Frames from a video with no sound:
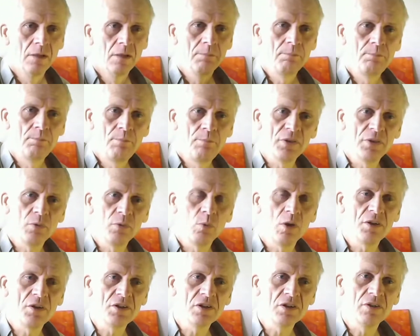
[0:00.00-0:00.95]
but the
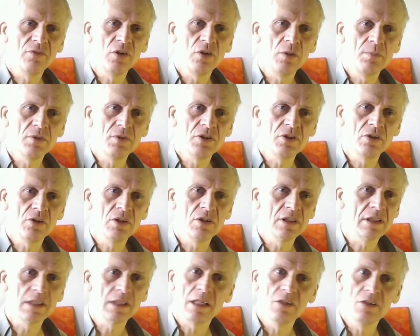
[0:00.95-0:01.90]
wonders of open tuning
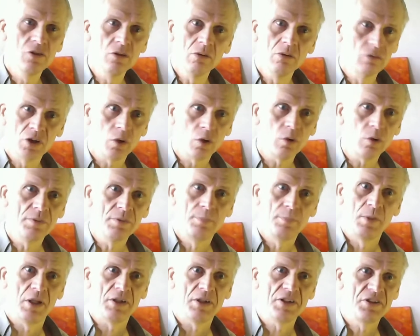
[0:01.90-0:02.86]
is that you use all the
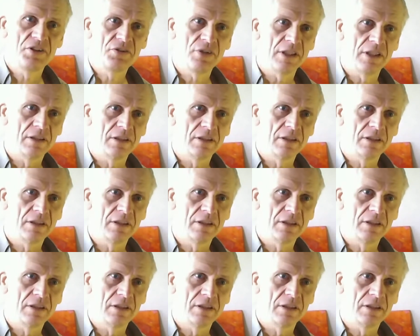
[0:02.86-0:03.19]
bloody string.